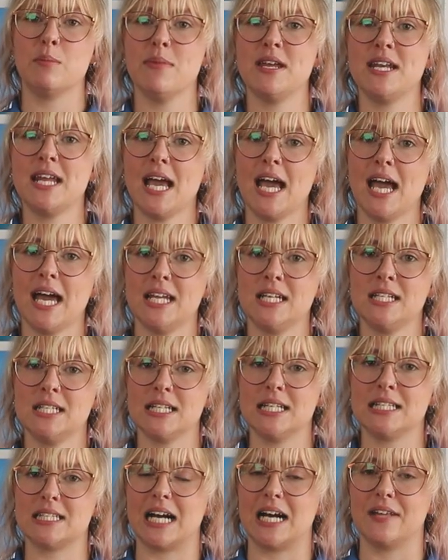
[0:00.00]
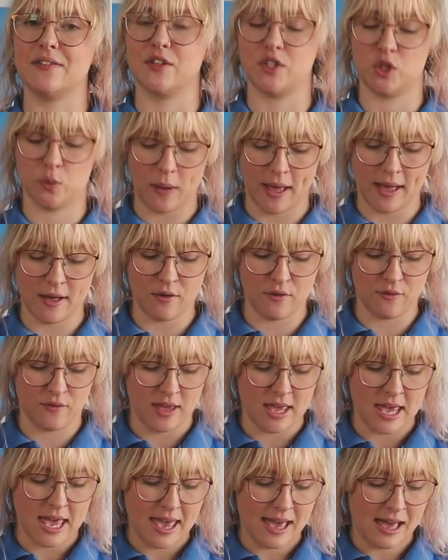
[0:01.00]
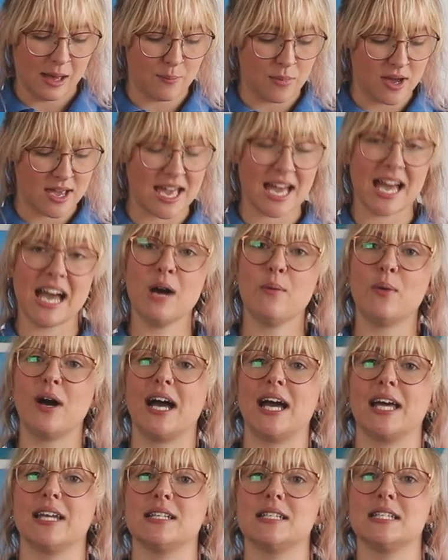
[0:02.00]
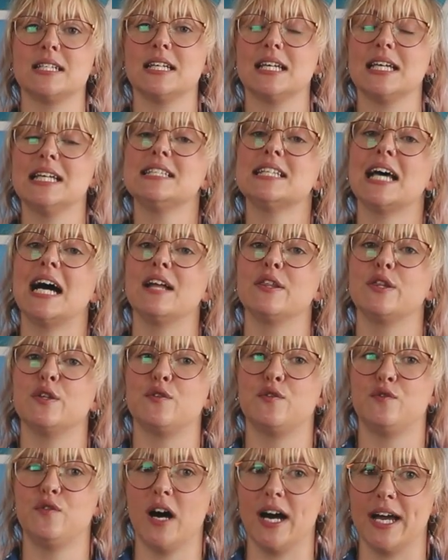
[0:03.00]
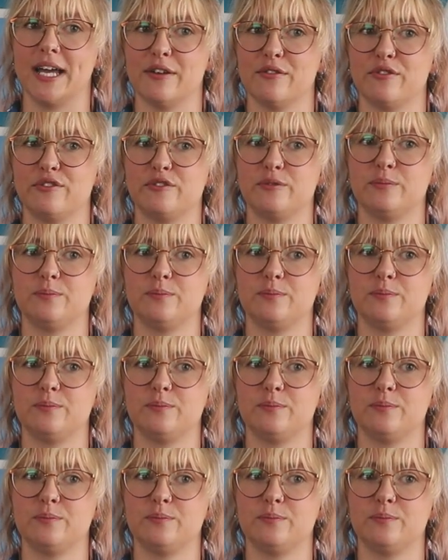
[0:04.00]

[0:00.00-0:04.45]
minute hand is at the 12 and my hour hand is at the five.